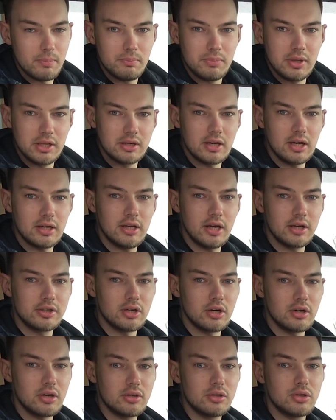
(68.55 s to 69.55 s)
pin
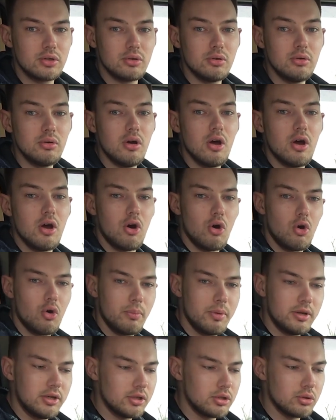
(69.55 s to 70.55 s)
connector to
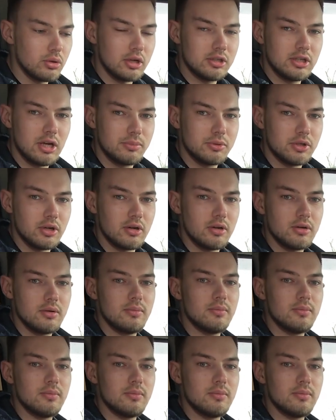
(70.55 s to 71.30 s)
OBD2 adapter.